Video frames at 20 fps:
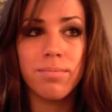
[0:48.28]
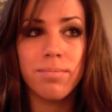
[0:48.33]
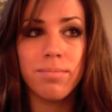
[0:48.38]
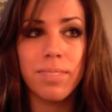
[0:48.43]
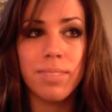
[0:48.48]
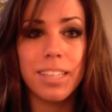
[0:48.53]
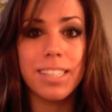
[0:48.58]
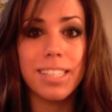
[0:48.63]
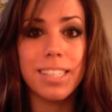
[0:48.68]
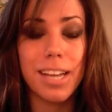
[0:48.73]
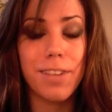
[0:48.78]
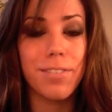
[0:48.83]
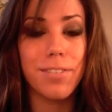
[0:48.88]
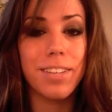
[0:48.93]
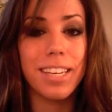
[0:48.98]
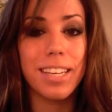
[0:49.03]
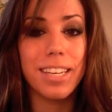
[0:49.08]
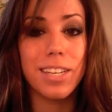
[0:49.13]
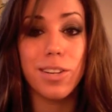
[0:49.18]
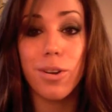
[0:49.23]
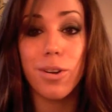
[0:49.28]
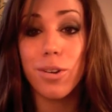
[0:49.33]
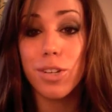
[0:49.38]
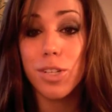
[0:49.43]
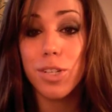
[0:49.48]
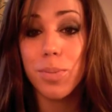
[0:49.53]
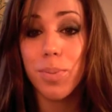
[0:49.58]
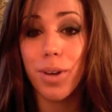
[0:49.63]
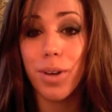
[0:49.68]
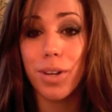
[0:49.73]
it's definitely
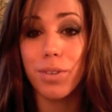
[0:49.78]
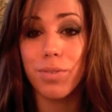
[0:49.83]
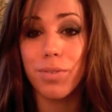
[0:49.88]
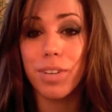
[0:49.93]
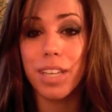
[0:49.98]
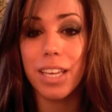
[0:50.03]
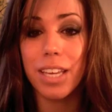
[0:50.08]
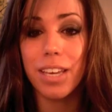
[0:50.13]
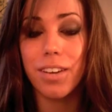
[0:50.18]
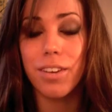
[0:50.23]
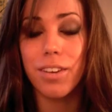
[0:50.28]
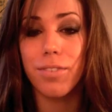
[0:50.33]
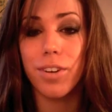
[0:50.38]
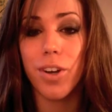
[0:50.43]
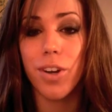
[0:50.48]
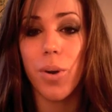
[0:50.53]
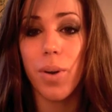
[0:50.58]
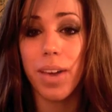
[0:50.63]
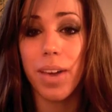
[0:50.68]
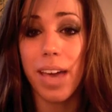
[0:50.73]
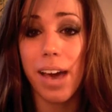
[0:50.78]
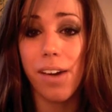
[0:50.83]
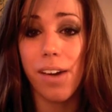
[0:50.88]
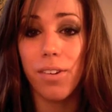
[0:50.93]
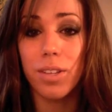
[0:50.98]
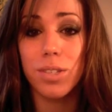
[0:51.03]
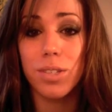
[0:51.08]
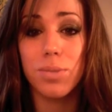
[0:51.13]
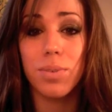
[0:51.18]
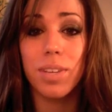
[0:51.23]
noticeable and really good for going out. It
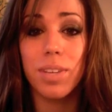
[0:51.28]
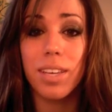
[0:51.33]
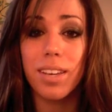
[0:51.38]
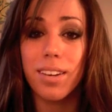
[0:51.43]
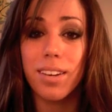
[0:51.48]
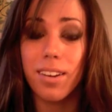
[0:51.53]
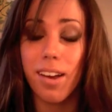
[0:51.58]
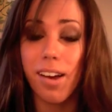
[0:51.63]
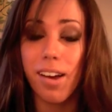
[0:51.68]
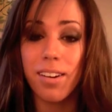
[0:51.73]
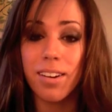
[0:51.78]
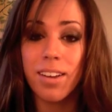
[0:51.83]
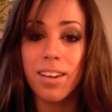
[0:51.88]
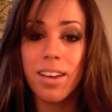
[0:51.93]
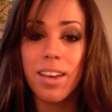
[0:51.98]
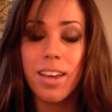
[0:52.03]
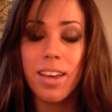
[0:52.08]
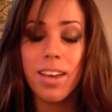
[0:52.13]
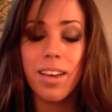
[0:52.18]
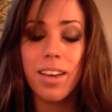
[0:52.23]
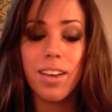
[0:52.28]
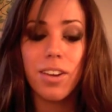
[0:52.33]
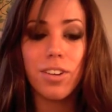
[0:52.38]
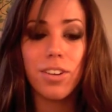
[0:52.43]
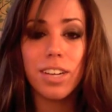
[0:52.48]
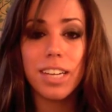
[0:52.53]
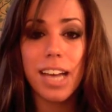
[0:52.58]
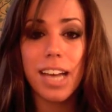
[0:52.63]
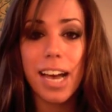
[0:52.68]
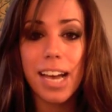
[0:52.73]
looks really good on
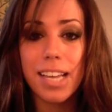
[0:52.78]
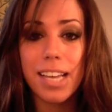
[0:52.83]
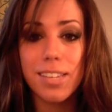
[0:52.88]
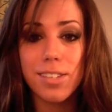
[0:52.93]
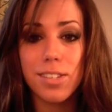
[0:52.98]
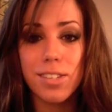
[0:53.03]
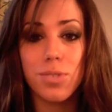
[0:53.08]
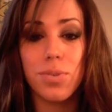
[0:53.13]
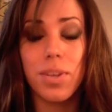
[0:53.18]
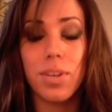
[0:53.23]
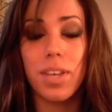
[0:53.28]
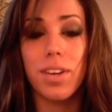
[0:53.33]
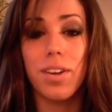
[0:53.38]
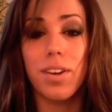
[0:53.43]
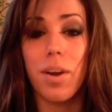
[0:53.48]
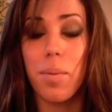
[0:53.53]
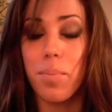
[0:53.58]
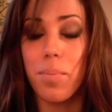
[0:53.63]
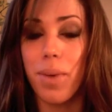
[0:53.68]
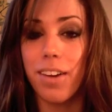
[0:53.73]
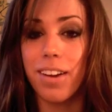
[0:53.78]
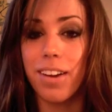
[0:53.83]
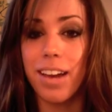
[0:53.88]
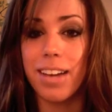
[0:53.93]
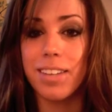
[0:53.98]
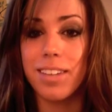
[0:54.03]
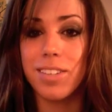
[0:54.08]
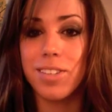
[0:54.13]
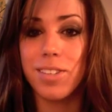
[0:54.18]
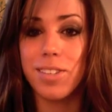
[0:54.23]
green eyes, looks really good on brown
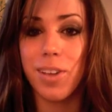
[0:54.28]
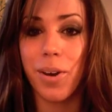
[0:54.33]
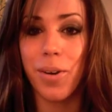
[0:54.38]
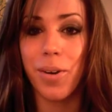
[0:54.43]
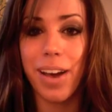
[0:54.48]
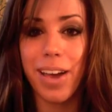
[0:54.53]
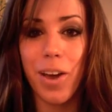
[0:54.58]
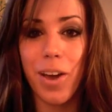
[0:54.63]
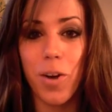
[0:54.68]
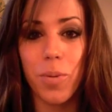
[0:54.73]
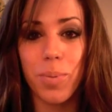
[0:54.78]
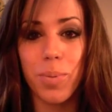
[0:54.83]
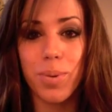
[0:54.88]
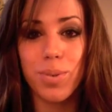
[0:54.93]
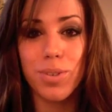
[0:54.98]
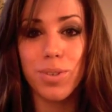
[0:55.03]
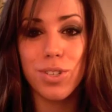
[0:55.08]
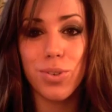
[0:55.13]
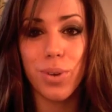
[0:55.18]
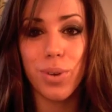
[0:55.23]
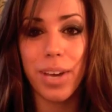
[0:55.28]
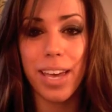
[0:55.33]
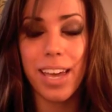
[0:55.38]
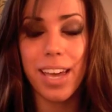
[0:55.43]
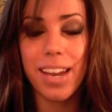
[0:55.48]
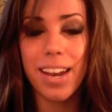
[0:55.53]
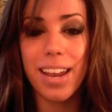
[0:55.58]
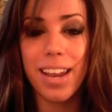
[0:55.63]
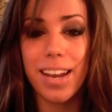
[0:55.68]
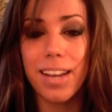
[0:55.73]
eyes, so I hope you enjoy it,
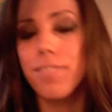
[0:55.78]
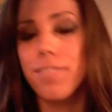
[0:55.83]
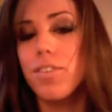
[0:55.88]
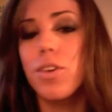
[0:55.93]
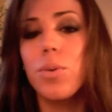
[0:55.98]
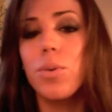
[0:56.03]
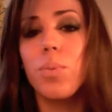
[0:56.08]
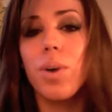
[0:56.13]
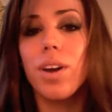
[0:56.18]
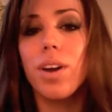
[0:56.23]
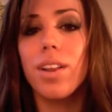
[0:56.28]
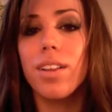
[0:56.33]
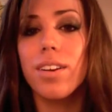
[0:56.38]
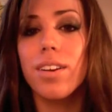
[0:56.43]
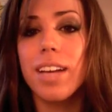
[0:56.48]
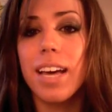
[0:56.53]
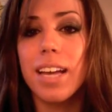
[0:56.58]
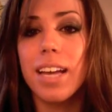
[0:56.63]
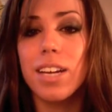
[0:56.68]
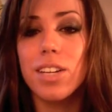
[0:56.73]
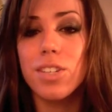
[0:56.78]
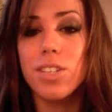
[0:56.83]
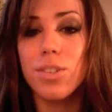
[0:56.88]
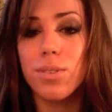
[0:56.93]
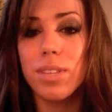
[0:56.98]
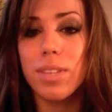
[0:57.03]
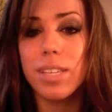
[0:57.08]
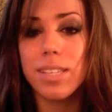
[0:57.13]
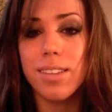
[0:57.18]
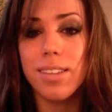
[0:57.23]
and if you want to learn how to do
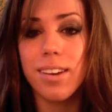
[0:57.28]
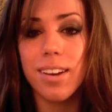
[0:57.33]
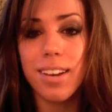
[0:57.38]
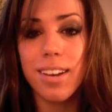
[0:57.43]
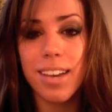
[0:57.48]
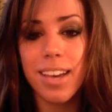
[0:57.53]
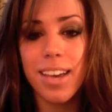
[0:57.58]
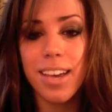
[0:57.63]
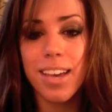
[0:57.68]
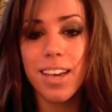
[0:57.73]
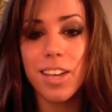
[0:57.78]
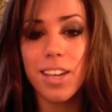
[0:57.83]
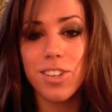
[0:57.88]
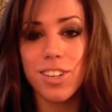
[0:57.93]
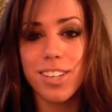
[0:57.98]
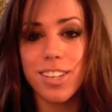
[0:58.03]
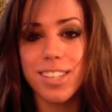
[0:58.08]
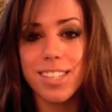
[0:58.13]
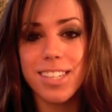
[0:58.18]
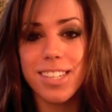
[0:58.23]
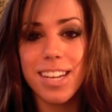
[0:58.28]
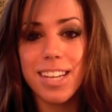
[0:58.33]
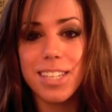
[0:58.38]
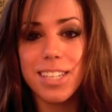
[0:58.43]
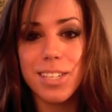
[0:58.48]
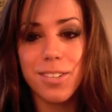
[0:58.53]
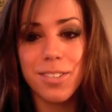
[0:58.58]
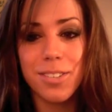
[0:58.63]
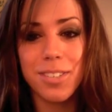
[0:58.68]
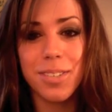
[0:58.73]
this look, just stay
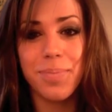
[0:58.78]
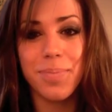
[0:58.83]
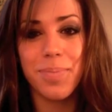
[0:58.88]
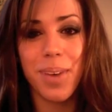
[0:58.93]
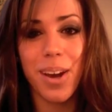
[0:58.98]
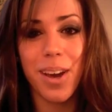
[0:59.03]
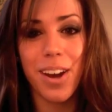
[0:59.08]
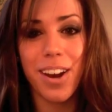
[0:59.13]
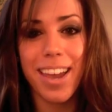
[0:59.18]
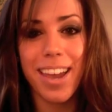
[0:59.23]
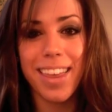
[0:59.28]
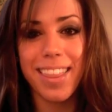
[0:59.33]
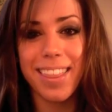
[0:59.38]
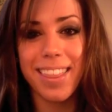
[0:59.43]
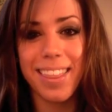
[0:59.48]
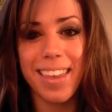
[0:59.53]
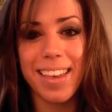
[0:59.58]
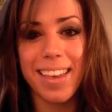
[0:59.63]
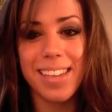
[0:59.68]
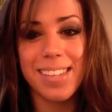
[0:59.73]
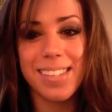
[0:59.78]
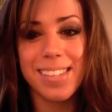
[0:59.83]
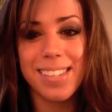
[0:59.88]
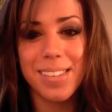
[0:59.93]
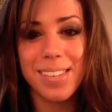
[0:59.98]
tuned. Alright, thanks.